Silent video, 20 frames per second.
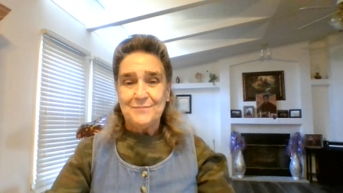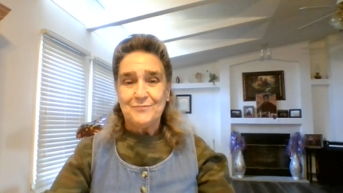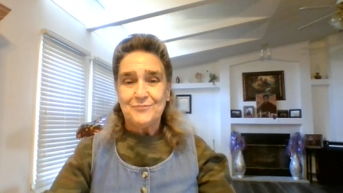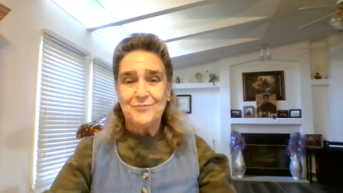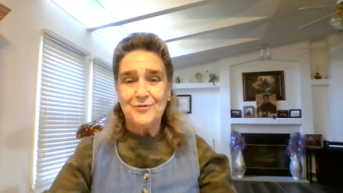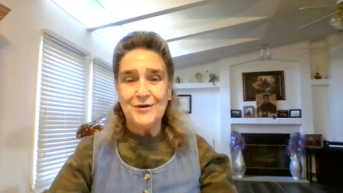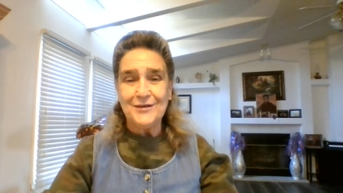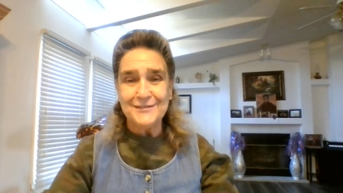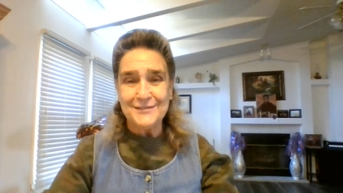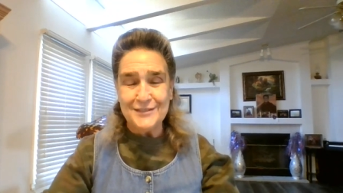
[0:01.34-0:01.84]

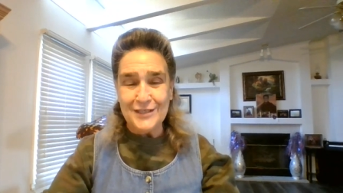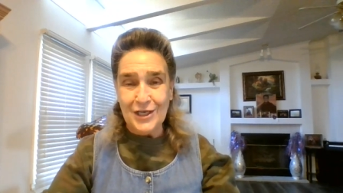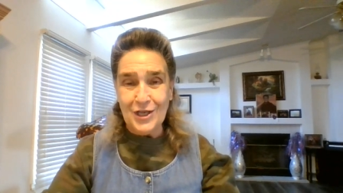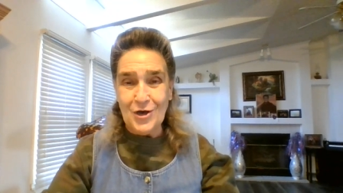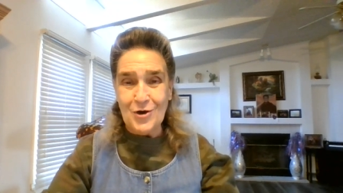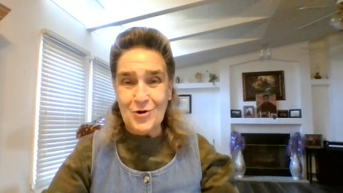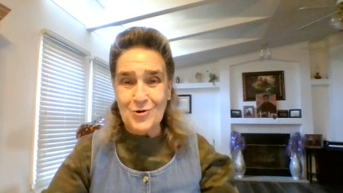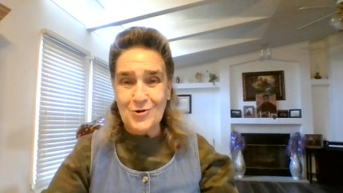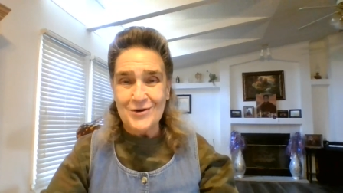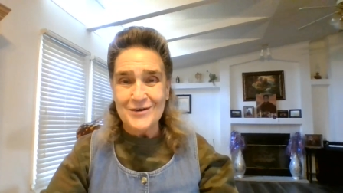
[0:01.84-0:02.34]
Praise the
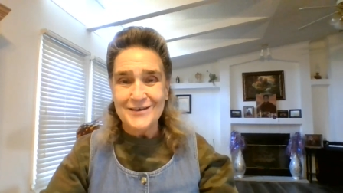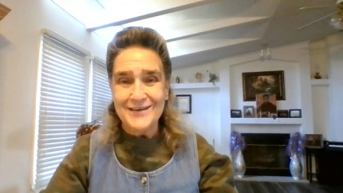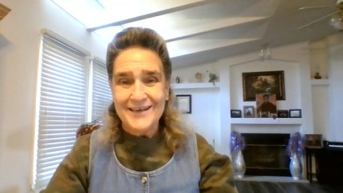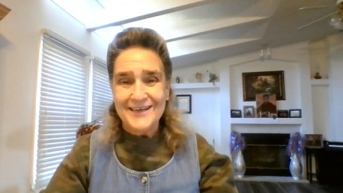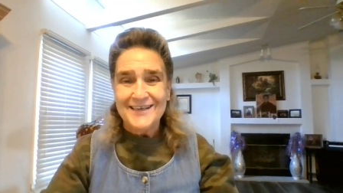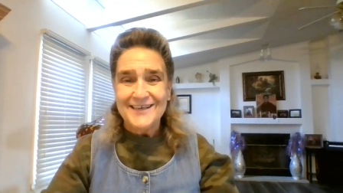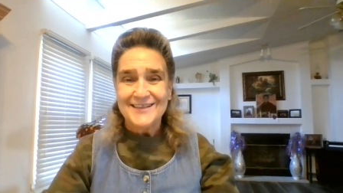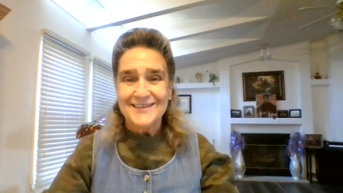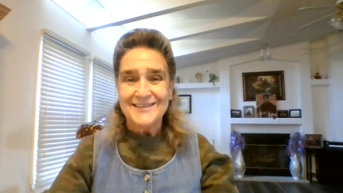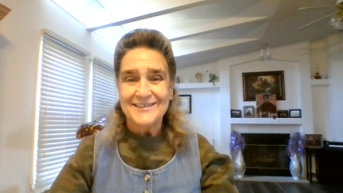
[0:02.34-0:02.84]
Lord.
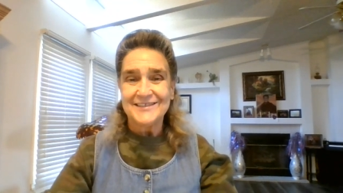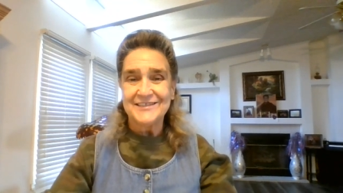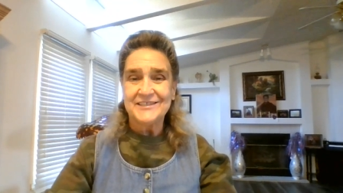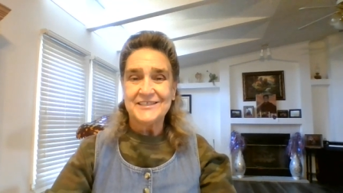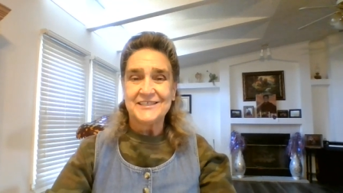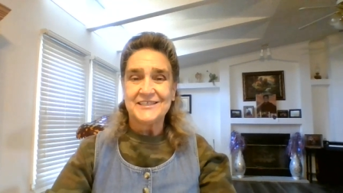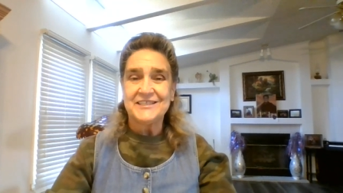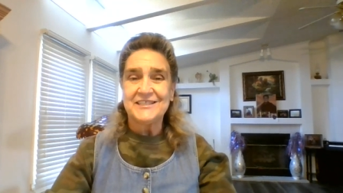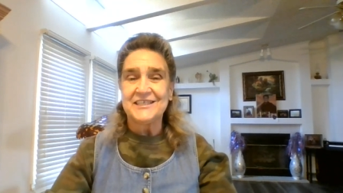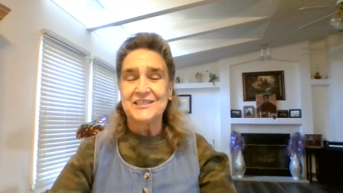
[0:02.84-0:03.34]
This
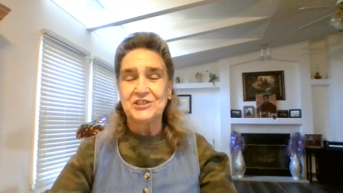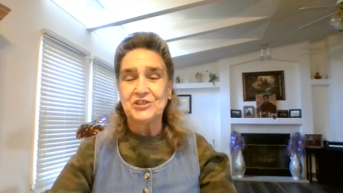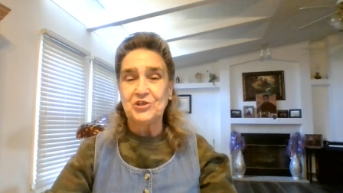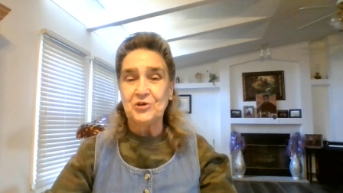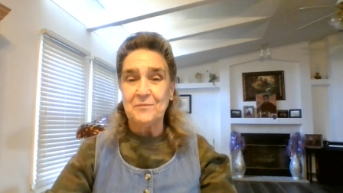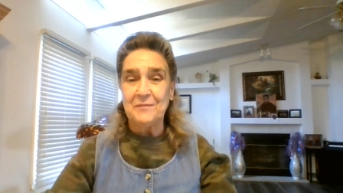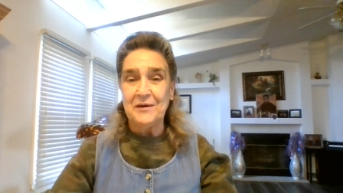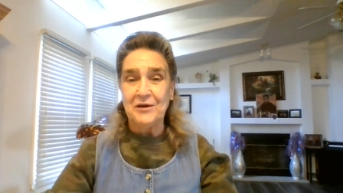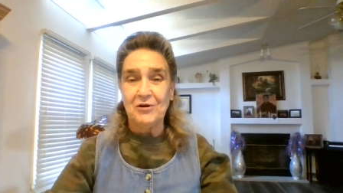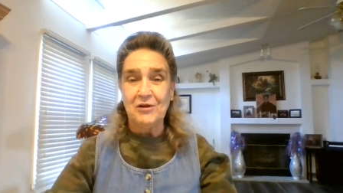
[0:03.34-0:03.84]
is
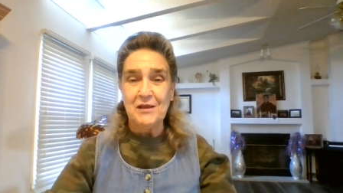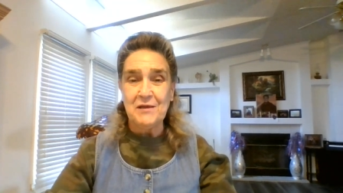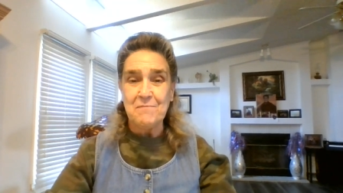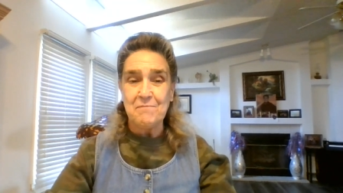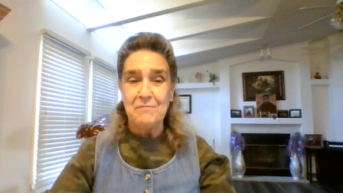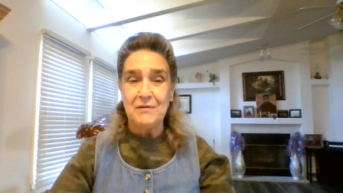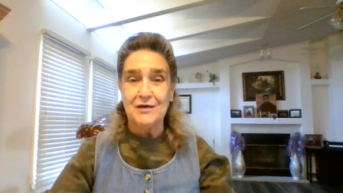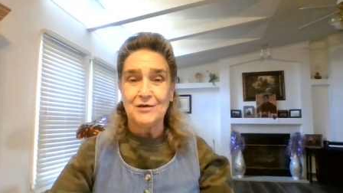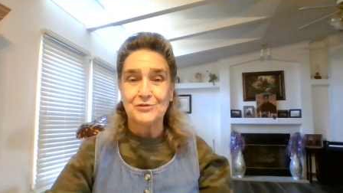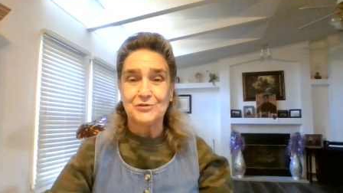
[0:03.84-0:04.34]
Sister
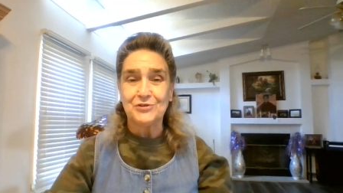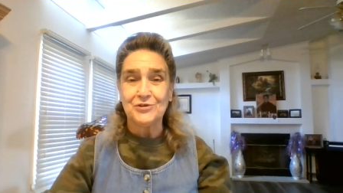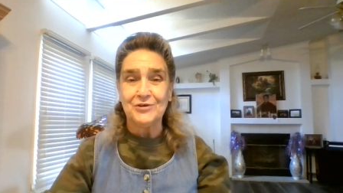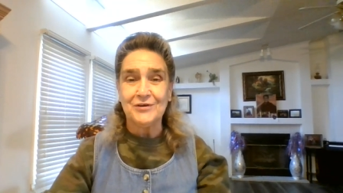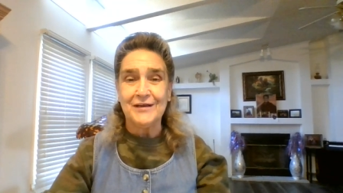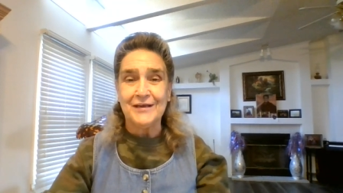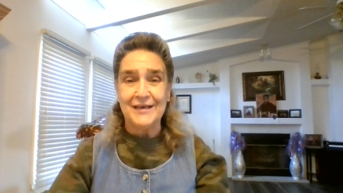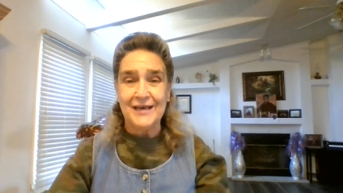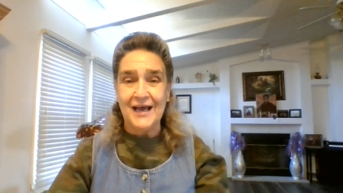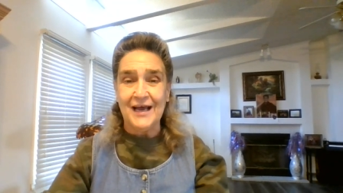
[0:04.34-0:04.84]
Marilyn
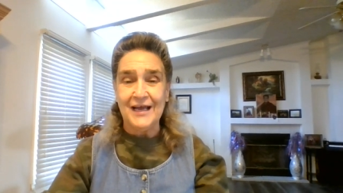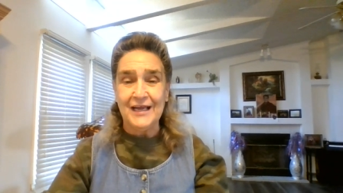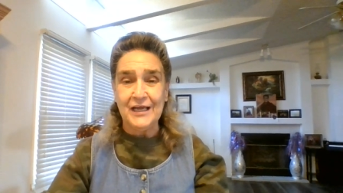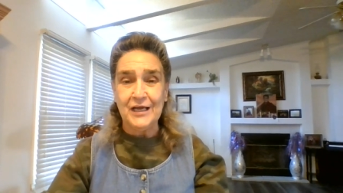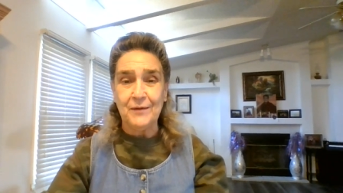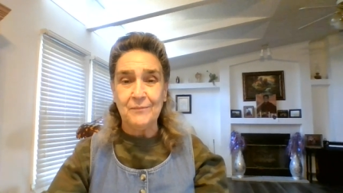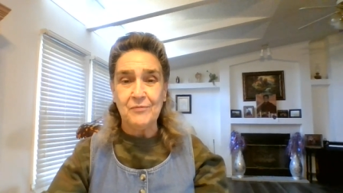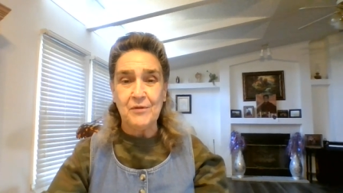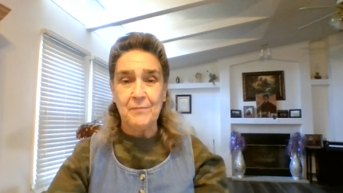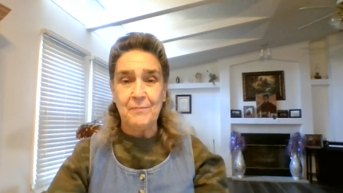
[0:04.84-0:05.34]
Belcher, and I
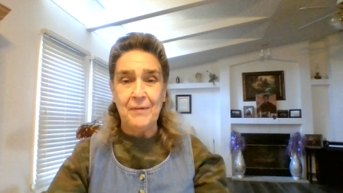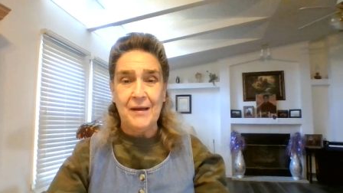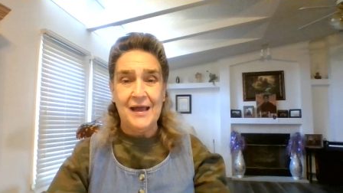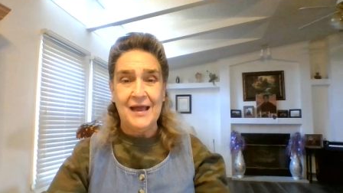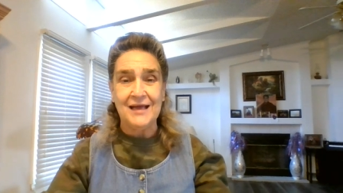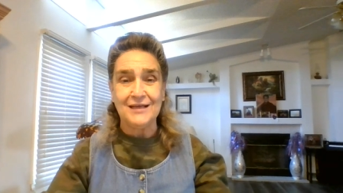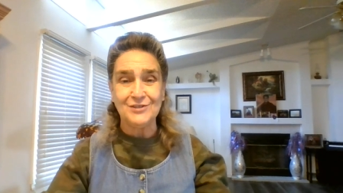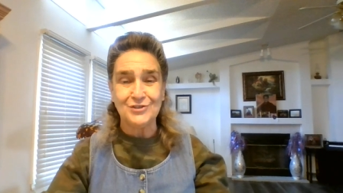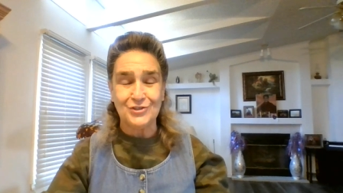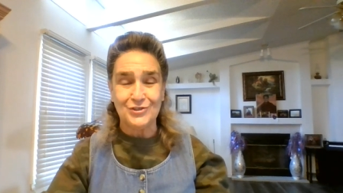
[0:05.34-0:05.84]
am the
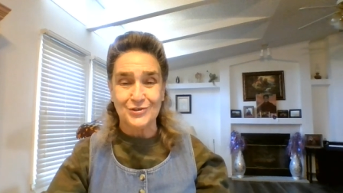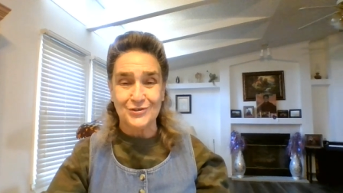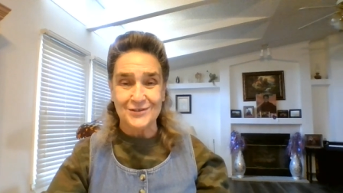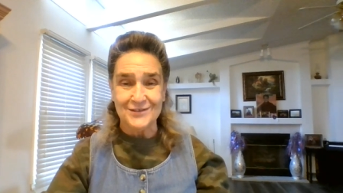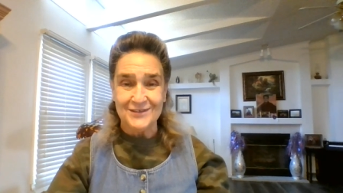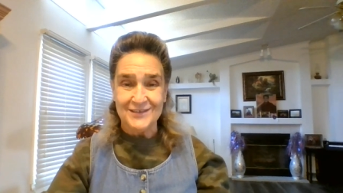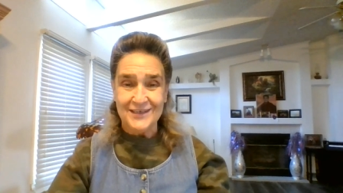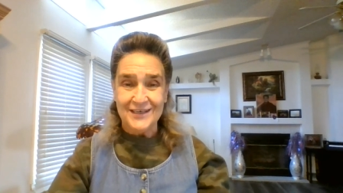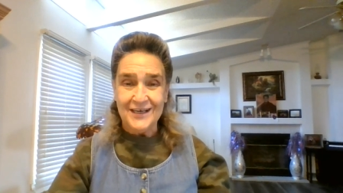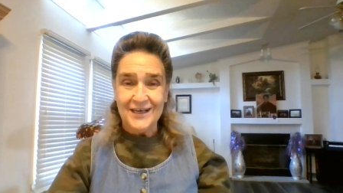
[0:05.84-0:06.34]

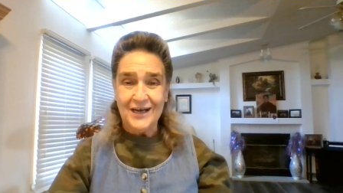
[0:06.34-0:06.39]
pastor